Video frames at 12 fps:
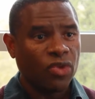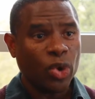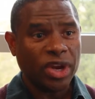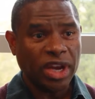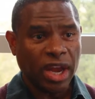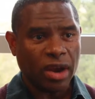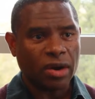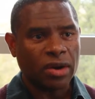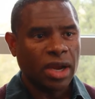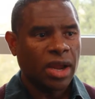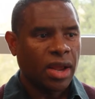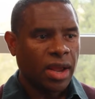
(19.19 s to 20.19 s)
for a
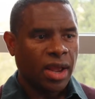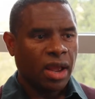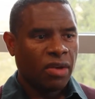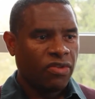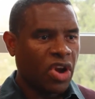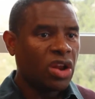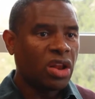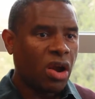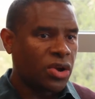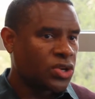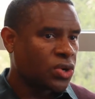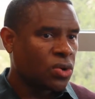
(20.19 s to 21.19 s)
year. Very
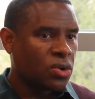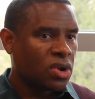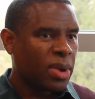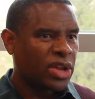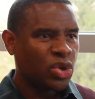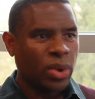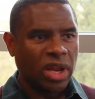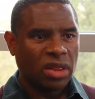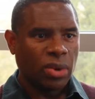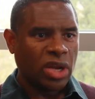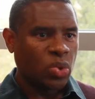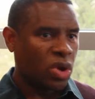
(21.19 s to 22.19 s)
large school, about
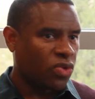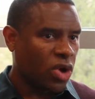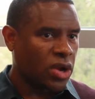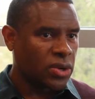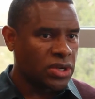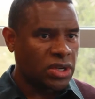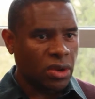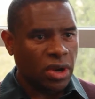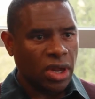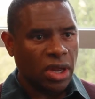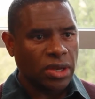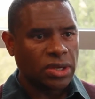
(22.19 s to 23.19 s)
2,400
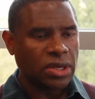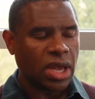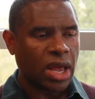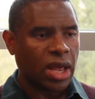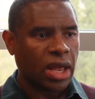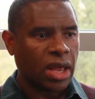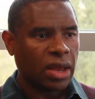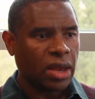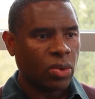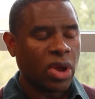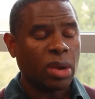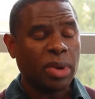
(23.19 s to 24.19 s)
students,
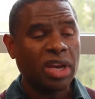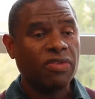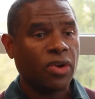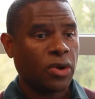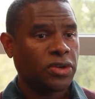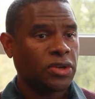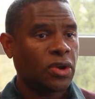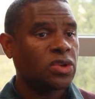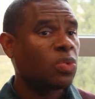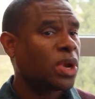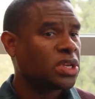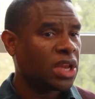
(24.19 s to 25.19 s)
incredibly diverse in
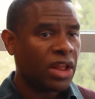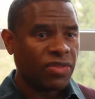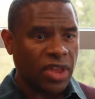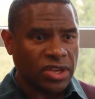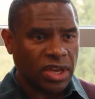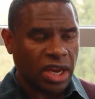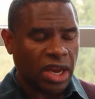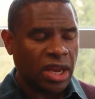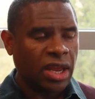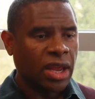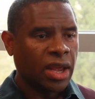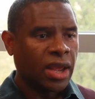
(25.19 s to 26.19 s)
terms of race and
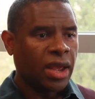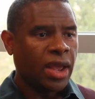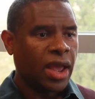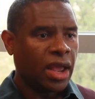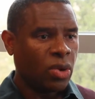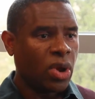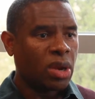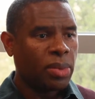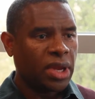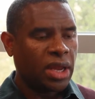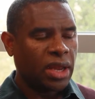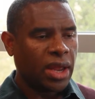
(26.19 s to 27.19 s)
ethnicity,
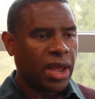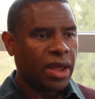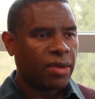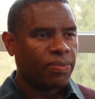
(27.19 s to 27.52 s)
incredibly,